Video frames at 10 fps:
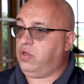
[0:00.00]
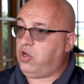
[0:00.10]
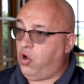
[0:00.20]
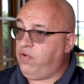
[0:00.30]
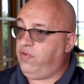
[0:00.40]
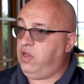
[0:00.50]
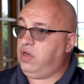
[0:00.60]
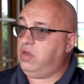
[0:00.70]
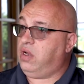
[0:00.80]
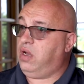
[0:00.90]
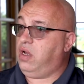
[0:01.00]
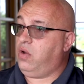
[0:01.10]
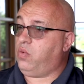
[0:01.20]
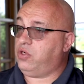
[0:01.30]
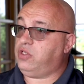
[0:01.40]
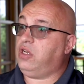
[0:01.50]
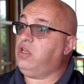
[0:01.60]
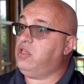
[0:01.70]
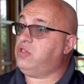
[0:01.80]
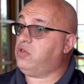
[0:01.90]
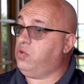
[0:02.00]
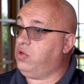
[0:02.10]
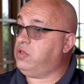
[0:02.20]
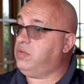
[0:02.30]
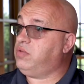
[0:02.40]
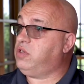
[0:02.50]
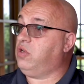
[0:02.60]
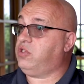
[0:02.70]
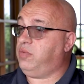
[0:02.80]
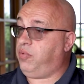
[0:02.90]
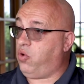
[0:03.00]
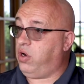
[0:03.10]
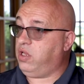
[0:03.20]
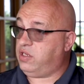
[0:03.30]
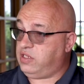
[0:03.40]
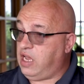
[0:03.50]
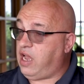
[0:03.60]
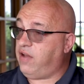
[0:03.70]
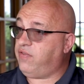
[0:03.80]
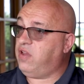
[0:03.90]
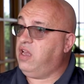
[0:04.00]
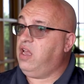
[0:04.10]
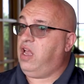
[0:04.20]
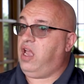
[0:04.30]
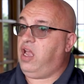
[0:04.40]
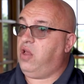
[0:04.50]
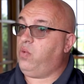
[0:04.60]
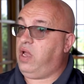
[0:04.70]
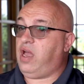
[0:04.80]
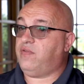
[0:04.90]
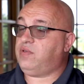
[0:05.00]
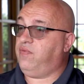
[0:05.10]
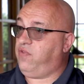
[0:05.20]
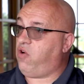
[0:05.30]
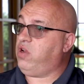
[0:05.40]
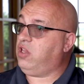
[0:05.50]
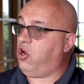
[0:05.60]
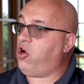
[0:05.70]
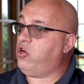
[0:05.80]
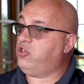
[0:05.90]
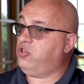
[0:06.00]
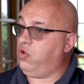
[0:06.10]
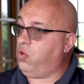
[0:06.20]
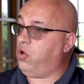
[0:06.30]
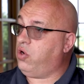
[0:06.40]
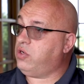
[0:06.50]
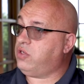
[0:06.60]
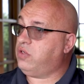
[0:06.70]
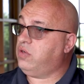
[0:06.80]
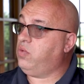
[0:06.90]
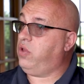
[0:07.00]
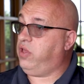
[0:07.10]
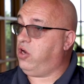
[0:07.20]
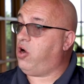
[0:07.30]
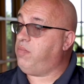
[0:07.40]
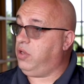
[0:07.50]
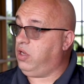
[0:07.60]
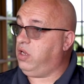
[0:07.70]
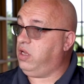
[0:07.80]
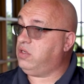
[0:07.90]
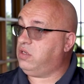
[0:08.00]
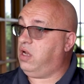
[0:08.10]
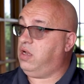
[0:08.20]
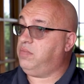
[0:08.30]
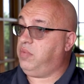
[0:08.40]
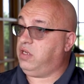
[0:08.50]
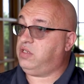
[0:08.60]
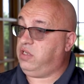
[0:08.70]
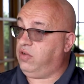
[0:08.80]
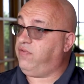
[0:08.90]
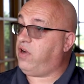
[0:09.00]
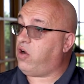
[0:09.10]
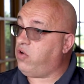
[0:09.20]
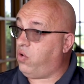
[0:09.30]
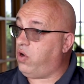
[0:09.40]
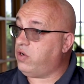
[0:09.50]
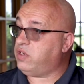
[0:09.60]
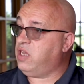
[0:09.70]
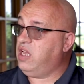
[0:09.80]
to COVID, we're still in the schools, still supporting staff, and we have some very large doors within our buildings, big steel fire doors,